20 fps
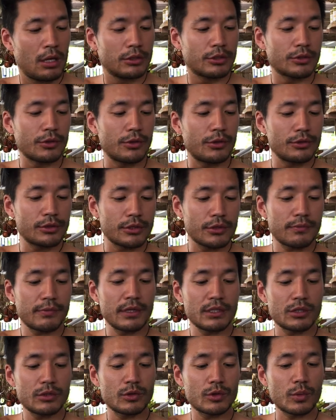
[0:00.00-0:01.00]
So those are the
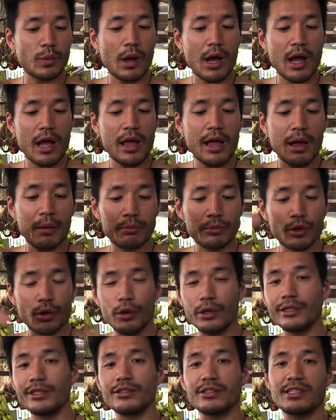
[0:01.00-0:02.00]
reasons why I'm
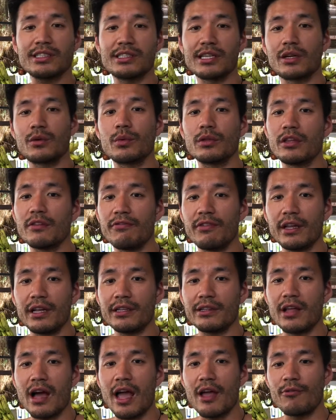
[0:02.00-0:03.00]
going to stick with the
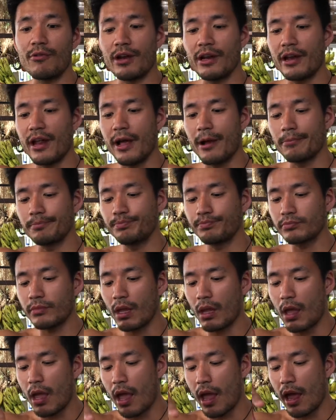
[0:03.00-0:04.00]
vegan diet right now.
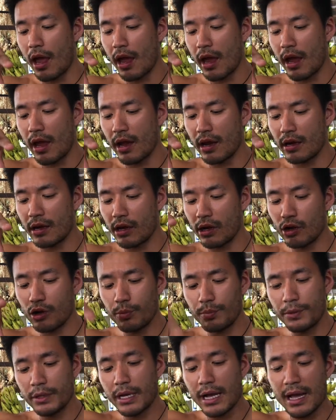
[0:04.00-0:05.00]
And I
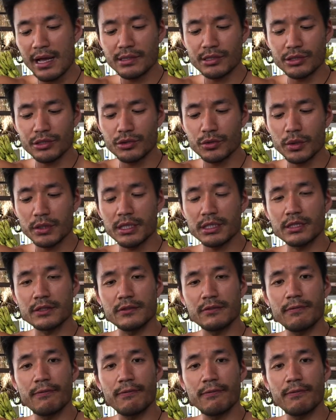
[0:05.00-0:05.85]
hope you guys enjoyed this